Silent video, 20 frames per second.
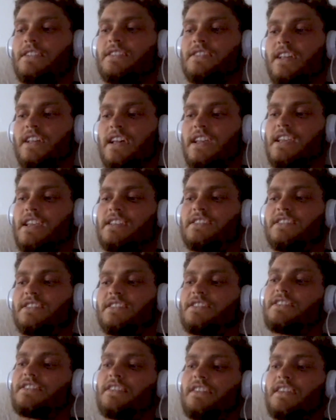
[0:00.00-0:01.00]
Like he's
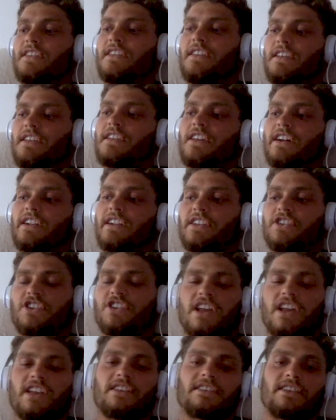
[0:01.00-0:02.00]
kind of
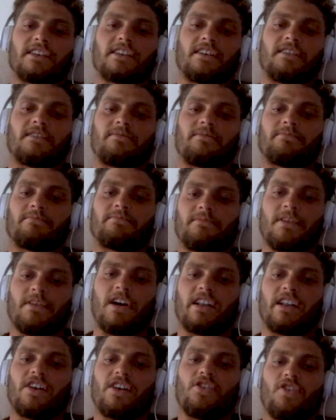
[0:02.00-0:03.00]
changing up. I
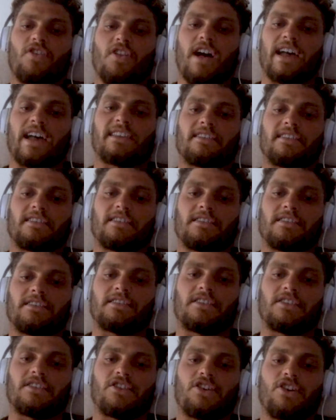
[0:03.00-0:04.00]
don't like the
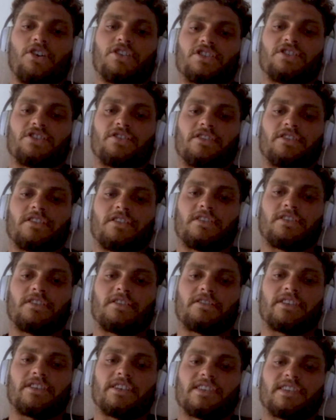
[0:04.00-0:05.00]
cursor and
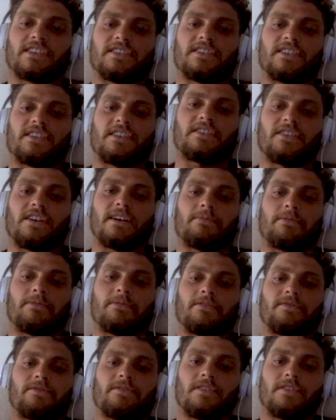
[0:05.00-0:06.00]
360 type of
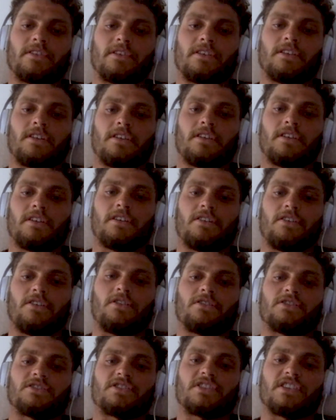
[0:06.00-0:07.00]

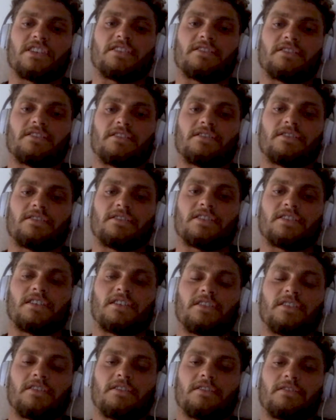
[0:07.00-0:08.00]
Aussie shit
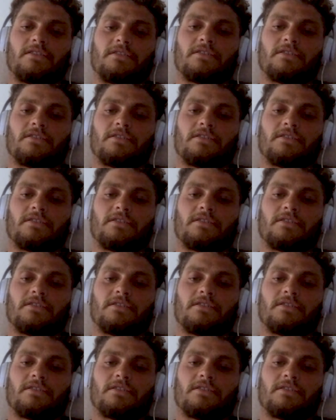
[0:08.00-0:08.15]
though.